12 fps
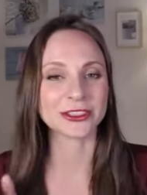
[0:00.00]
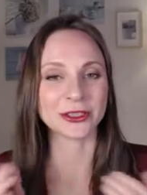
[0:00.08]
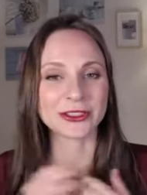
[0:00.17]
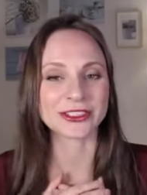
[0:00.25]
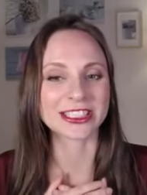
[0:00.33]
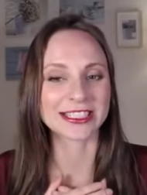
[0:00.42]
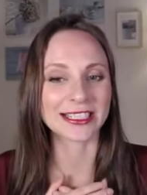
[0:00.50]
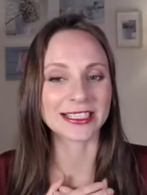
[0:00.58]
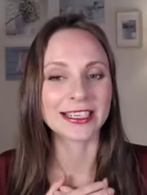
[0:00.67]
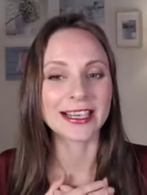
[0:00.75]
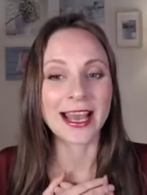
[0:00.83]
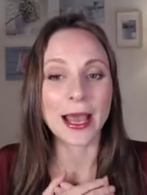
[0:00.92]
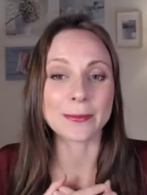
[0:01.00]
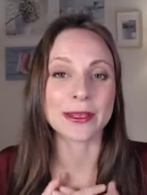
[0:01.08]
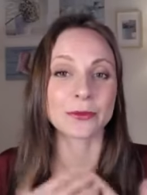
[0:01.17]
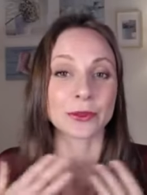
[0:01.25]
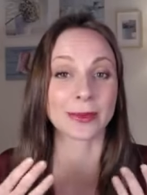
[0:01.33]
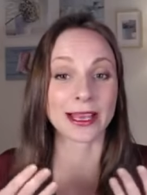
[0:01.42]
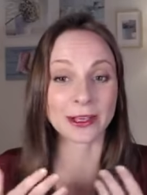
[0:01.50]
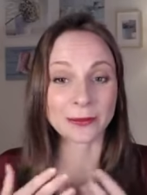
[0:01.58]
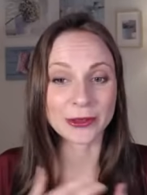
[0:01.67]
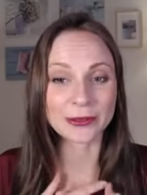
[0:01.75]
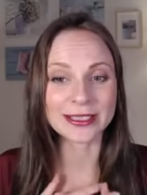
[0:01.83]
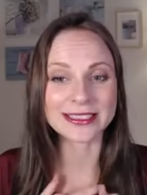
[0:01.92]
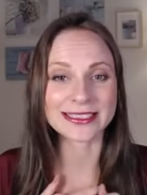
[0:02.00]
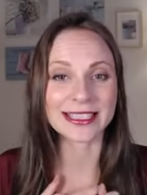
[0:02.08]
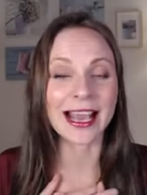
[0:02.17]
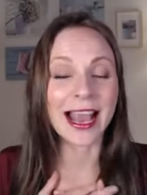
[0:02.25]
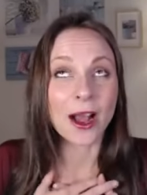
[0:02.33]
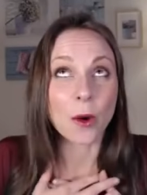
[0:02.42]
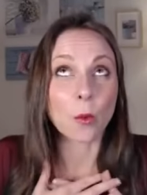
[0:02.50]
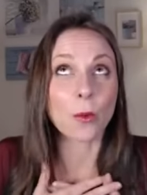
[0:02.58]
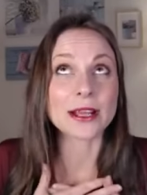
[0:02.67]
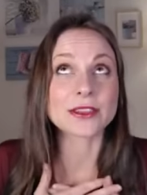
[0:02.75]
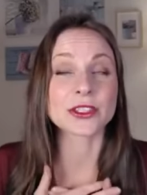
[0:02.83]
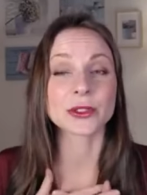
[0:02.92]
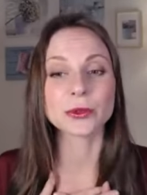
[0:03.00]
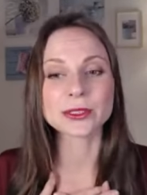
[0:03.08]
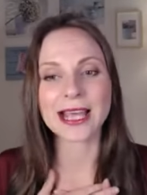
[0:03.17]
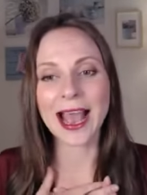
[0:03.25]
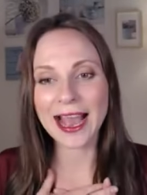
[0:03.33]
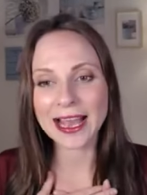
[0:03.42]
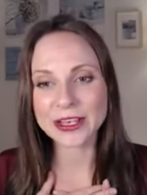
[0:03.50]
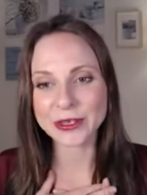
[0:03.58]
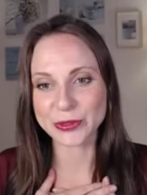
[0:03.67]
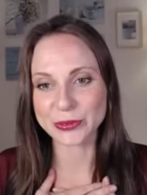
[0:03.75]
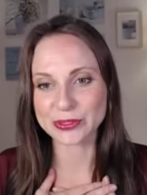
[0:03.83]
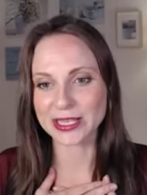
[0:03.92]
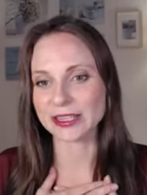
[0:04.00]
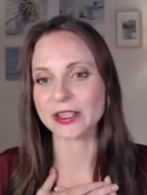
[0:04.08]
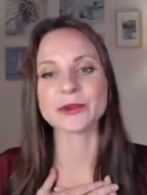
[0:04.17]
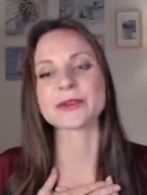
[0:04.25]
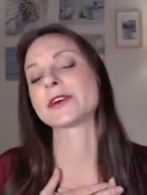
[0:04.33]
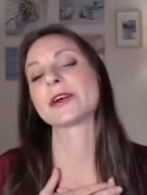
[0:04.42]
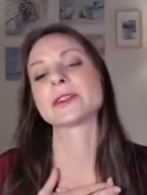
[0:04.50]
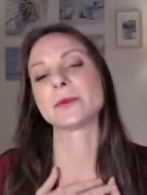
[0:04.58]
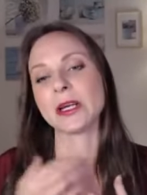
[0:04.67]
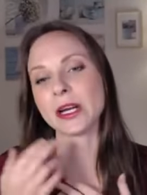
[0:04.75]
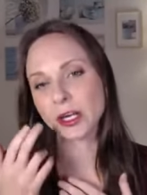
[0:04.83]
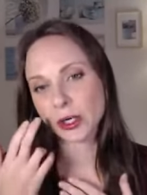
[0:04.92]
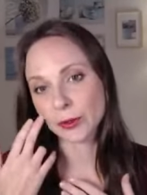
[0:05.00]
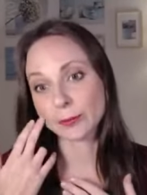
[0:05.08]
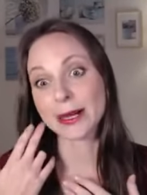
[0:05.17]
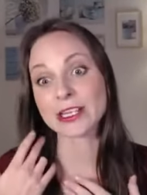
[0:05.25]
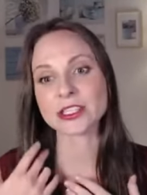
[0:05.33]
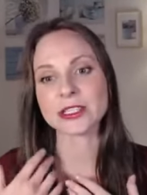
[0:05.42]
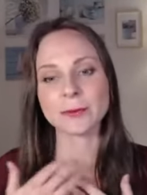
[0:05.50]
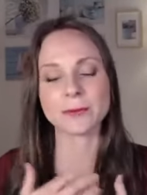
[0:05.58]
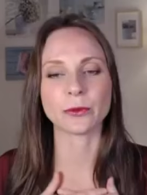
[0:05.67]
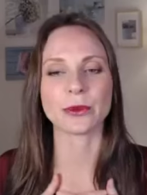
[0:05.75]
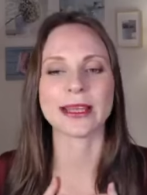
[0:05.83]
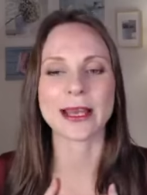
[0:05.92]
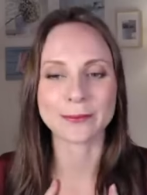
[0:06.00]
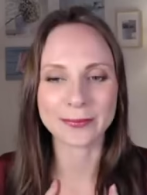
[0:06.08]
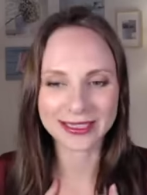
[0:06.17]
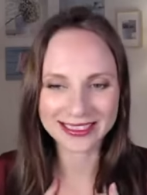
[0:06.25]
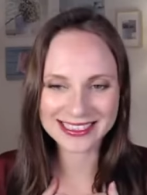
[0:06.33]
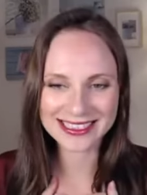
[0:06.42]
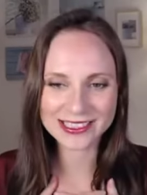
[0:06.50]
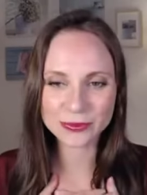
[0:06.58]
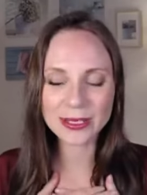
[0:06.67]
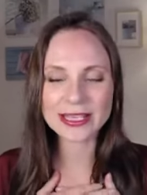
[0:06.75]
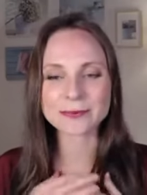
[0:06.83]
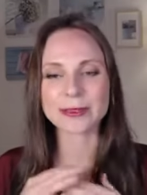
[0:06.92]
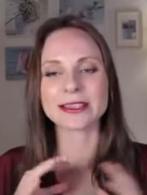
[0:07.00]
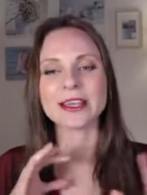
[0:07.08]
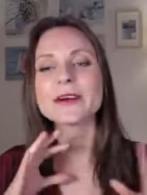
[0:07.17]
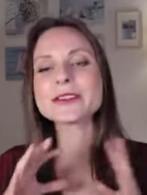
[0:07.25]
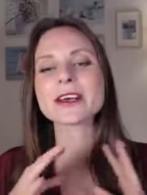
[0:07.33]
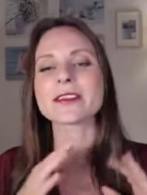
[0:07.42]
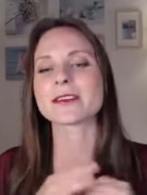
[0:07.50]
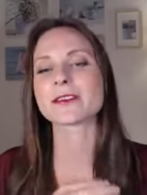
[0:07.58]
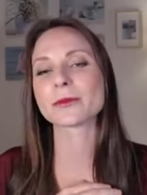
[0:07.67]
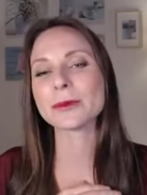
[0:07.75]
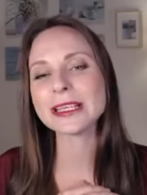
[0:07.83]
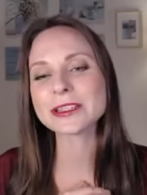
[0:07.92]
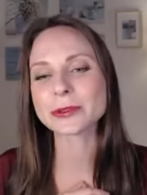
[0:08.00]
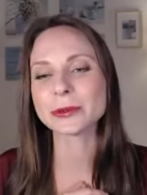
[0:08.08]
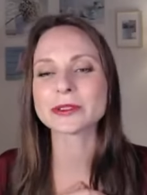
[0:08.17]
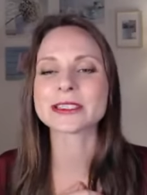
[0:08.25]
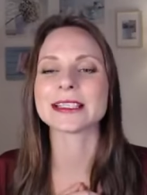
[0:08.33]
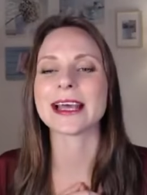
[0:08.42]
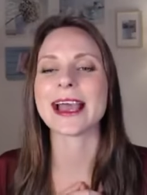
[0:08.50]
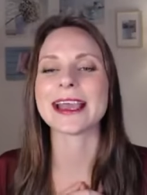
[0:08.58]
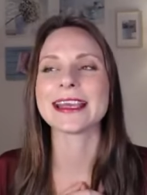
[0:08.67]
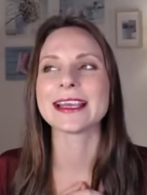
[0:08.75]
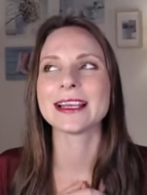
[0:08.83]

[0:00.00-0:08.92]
to also share a bit with my community what tools I use. And those, of course, we are going much deeper with them in the 6 weeks. But those are the 3 tools that I